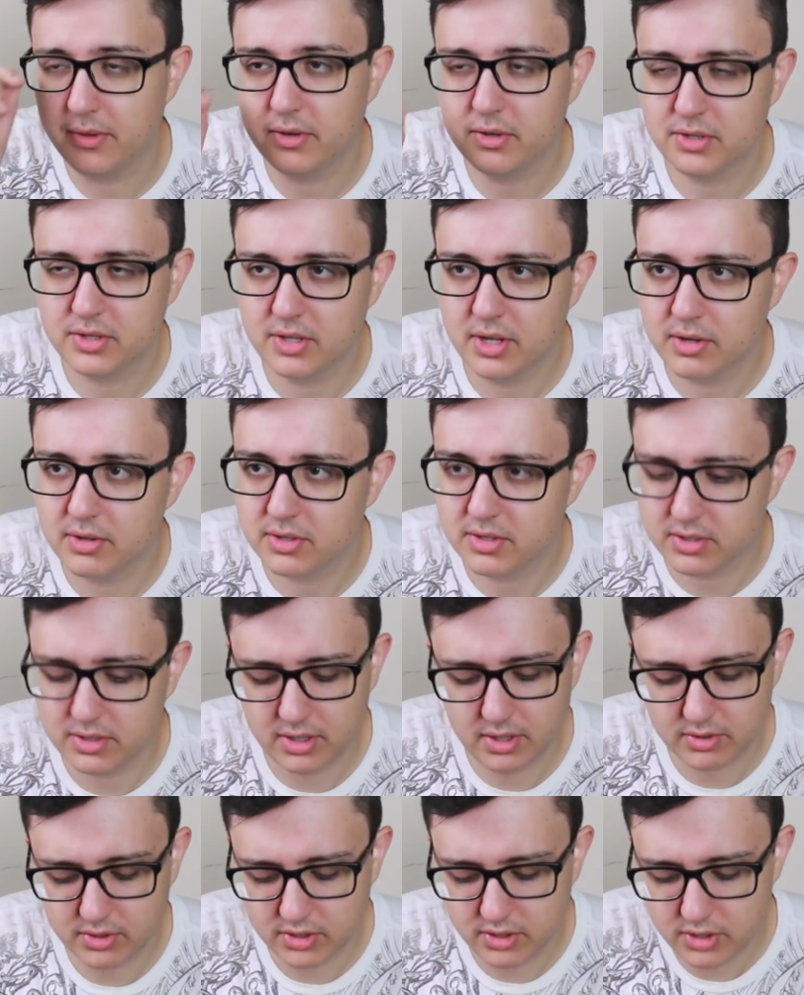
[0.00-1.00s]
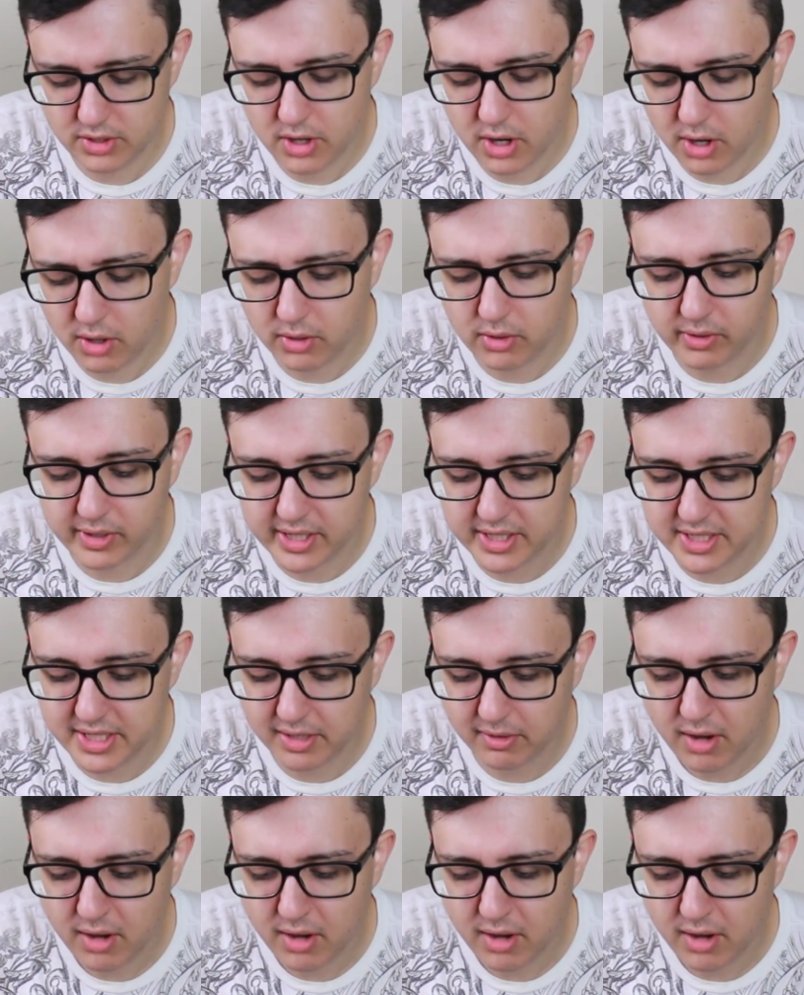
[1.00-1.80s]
There's no green tea,